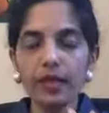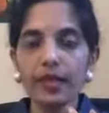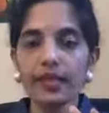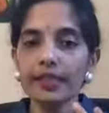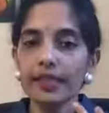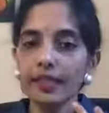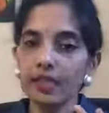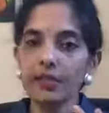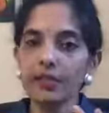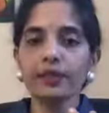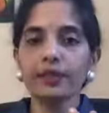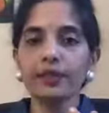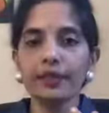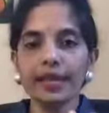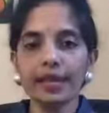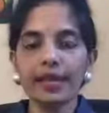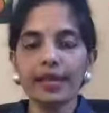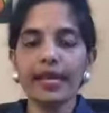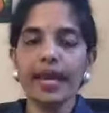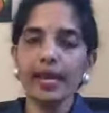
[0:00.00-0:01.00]
This will
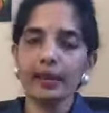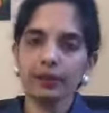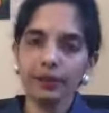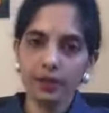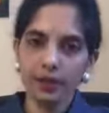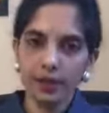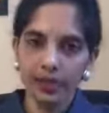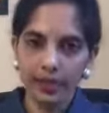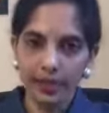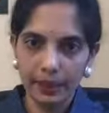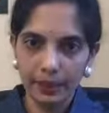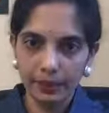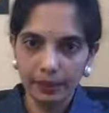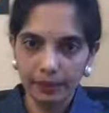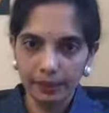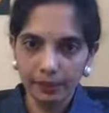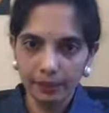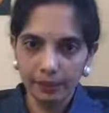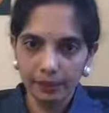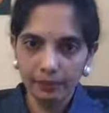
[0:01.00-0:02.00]
really help you sleep.
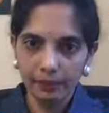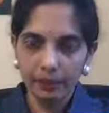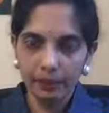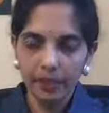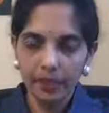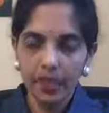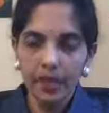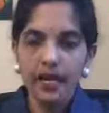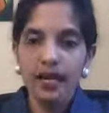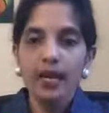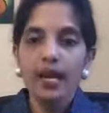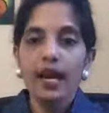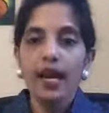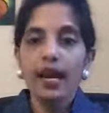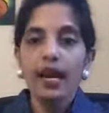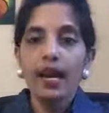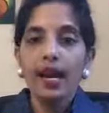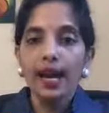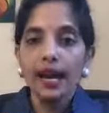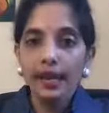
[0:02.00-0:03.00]

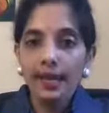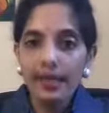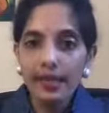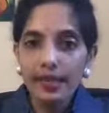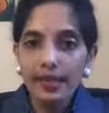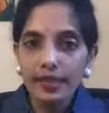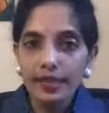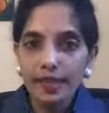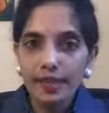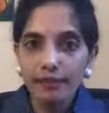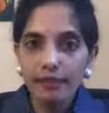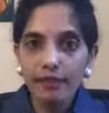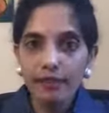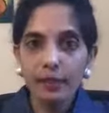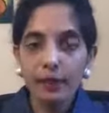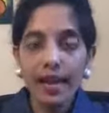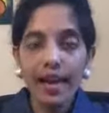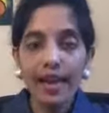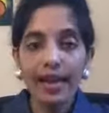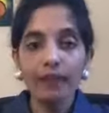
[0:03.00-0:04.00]
And if you
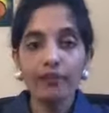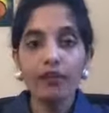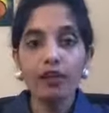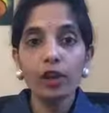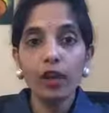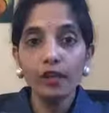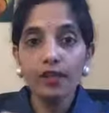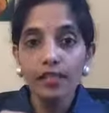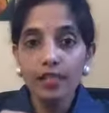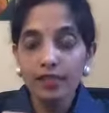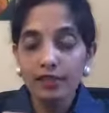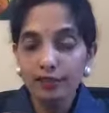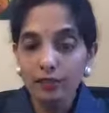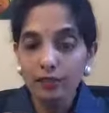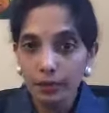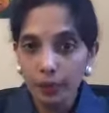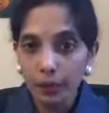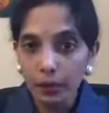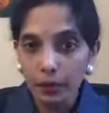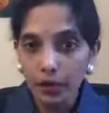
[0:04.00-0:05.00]
have lots of
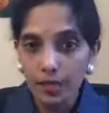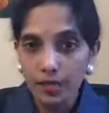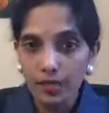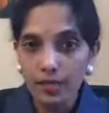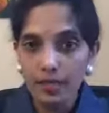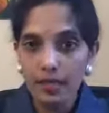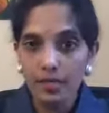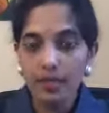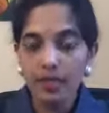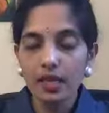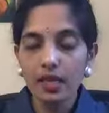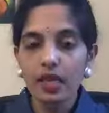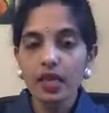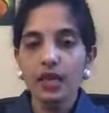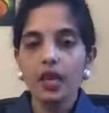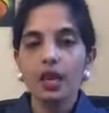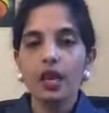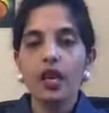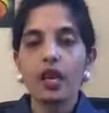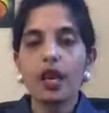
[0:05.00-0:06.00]
mucus,
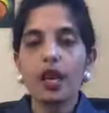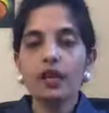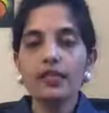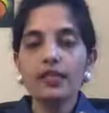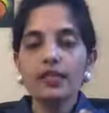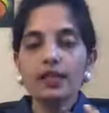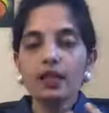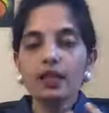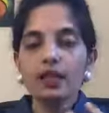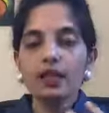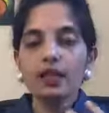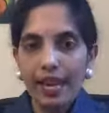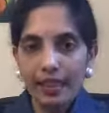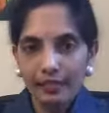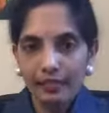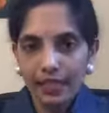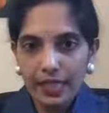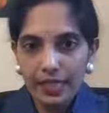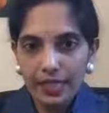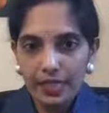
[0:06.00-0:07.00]
lots of
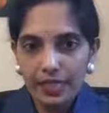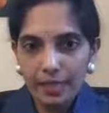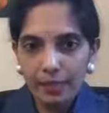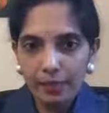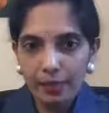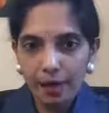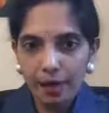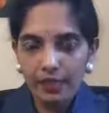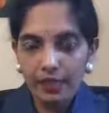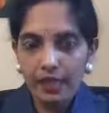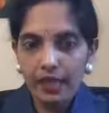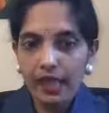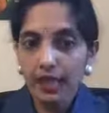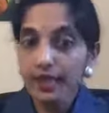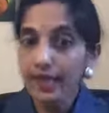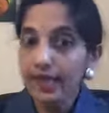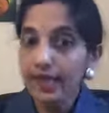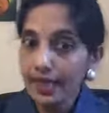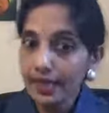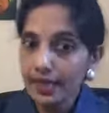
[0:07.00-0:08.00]
heaviness in the body,
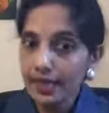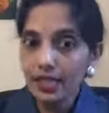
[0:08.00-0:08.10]
and that